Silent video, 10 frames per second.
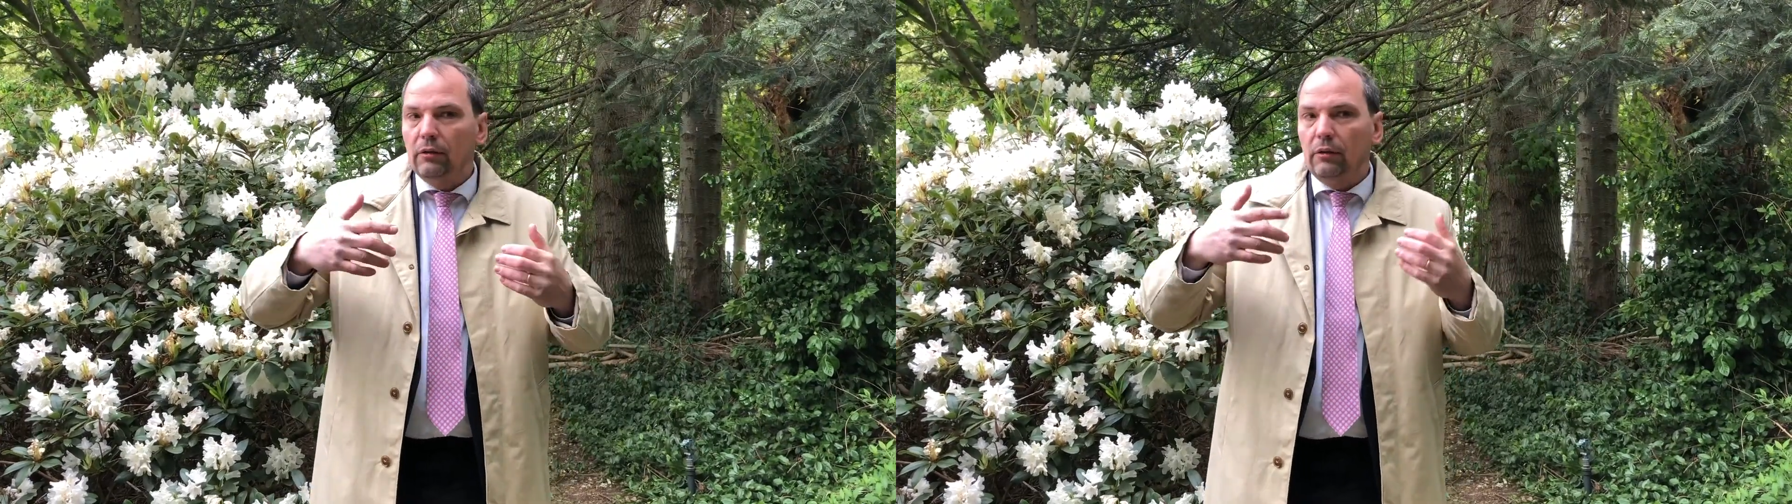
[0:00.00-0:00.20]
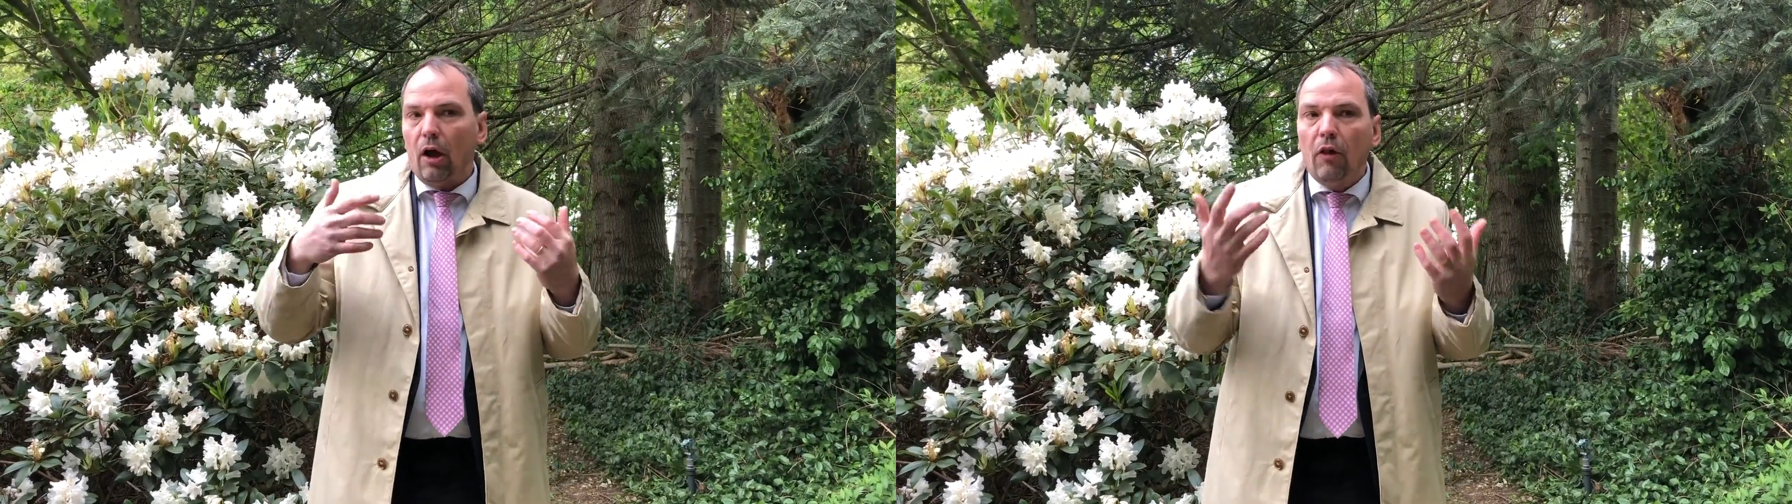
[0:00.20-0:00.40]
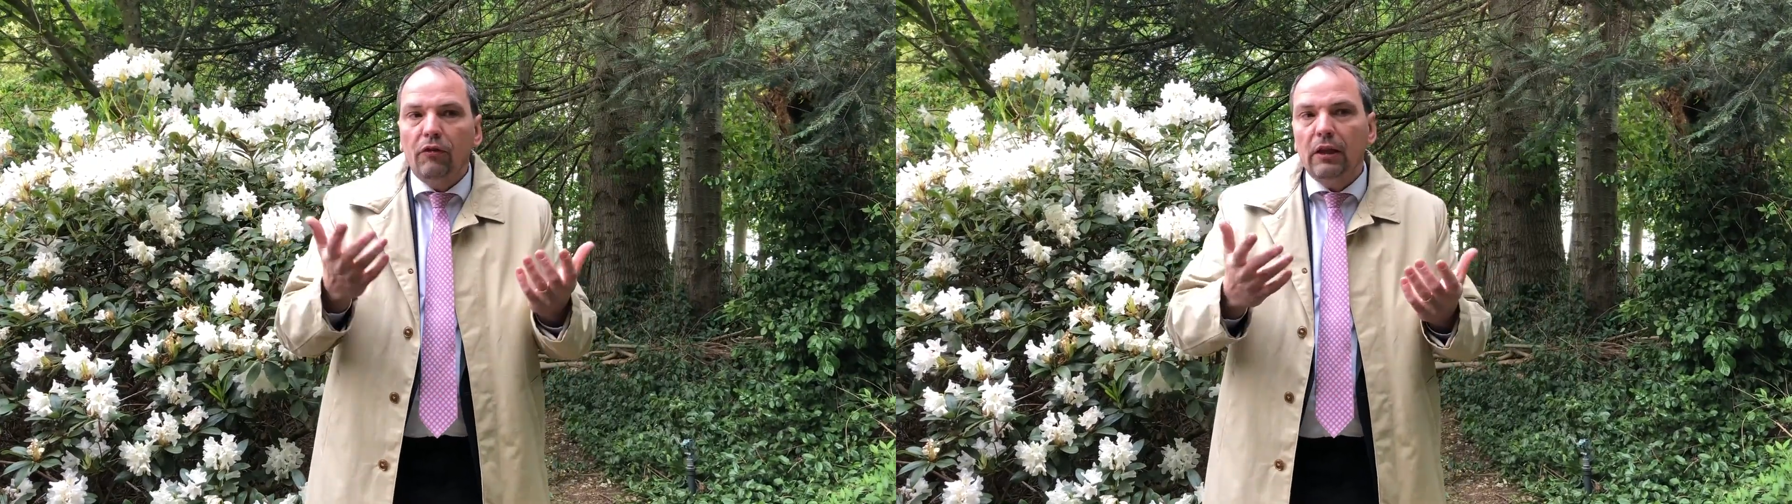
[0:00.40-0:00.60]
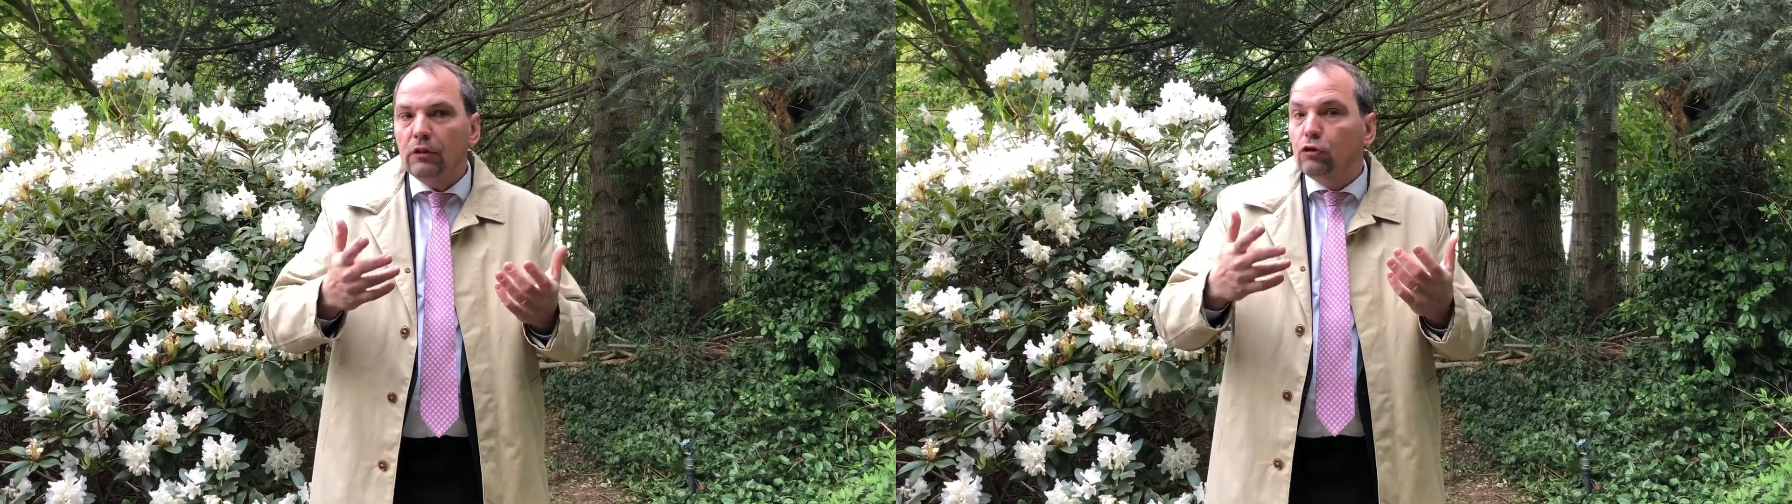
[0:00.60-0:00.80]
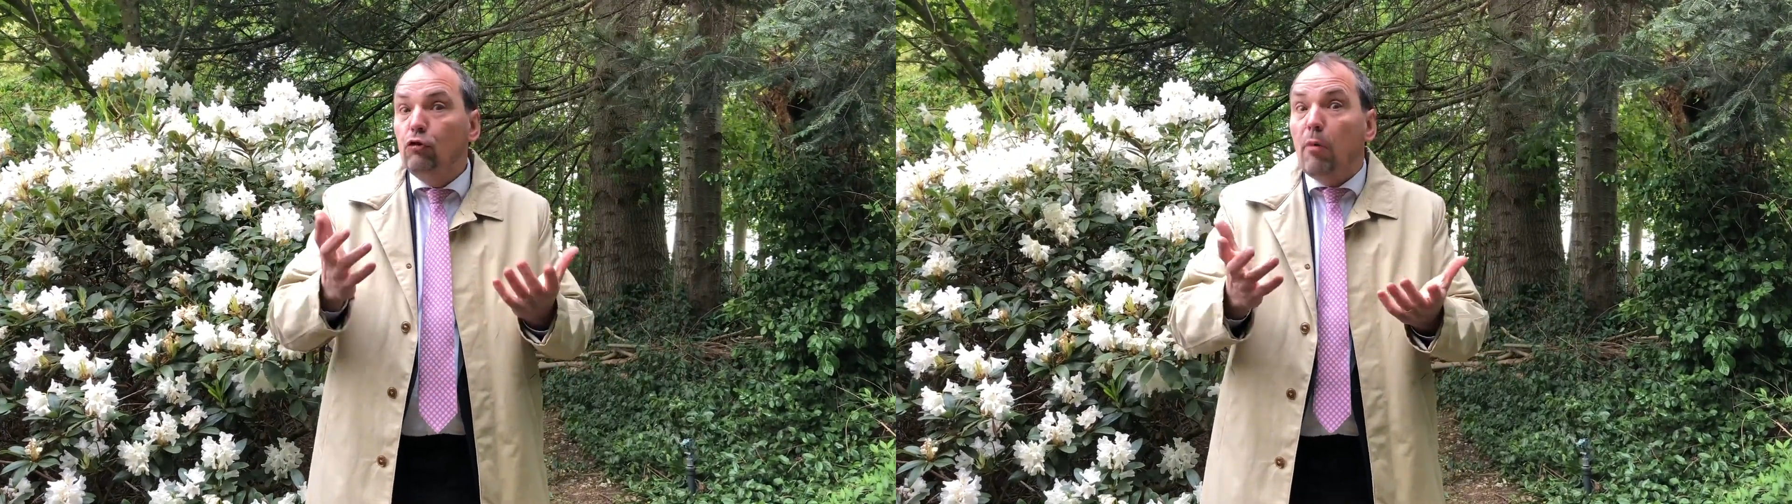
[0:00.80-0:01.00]
the hunting is
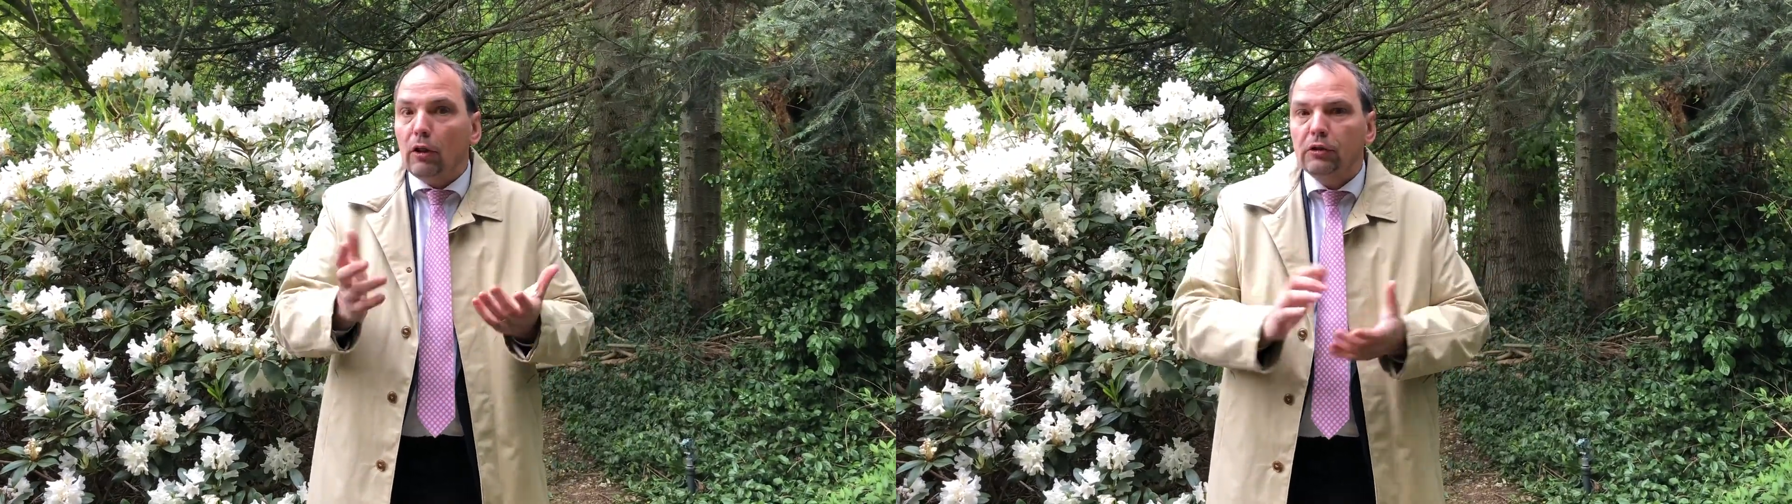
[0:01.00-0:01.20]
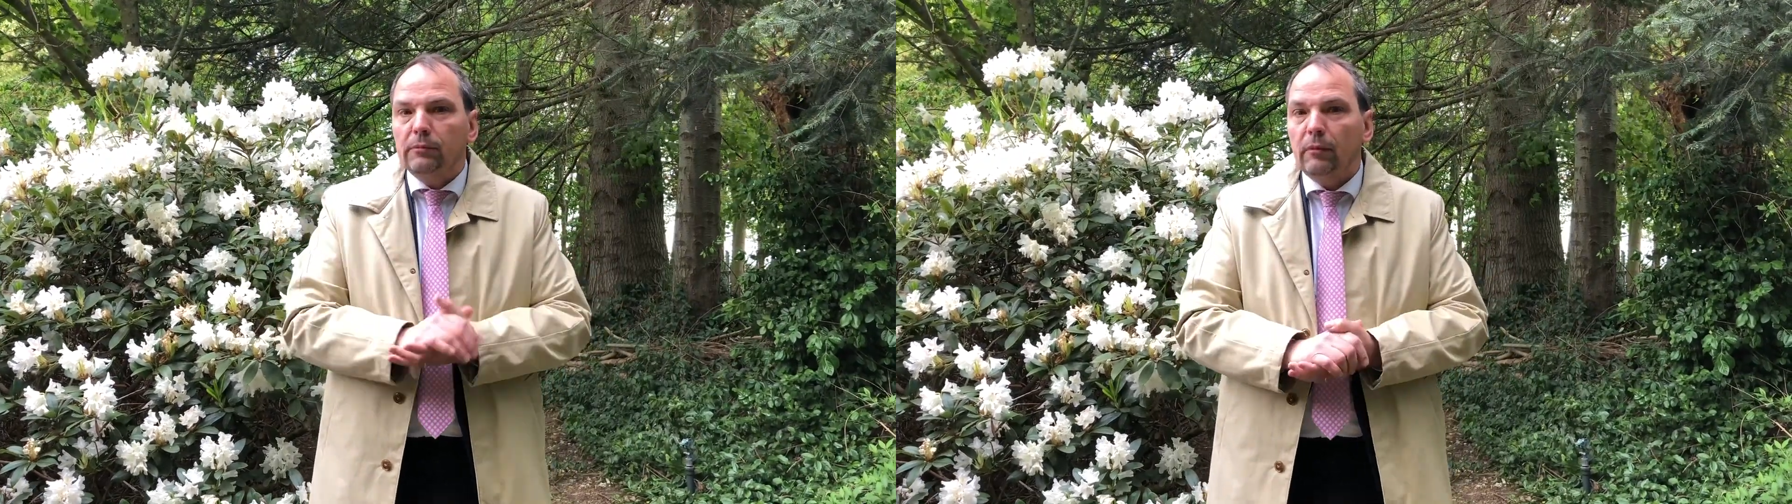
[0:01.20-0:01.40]
too much,